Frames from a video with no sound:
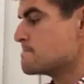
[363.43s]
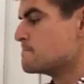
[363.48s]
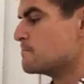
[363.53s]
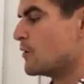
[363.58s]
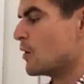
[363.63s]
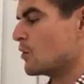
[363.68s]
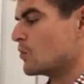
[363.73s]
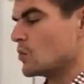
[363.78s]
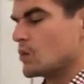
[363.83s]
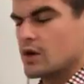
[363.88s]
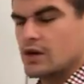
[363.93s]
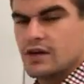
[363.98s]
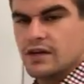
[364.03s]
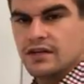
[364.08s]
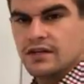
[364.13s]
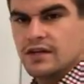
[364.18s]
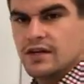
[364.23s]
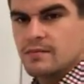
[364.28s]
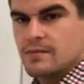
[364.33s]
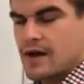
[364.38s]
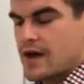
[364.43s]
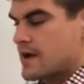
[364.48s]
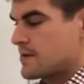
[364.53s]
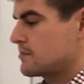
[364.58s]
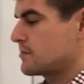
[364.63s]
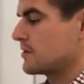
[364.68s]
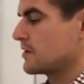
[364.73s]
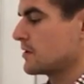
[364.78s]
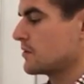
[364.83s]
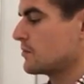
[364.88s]
But what ended up
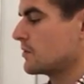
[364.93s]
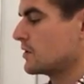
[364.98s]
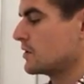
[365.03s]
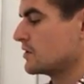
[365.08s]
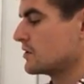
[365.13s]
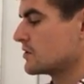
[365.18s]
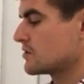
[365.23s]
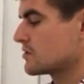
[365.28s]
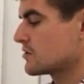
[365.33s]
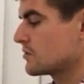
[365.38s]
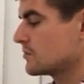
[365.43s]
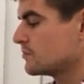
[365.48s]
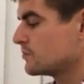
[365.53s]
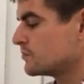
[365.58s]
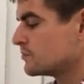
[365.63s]
happening was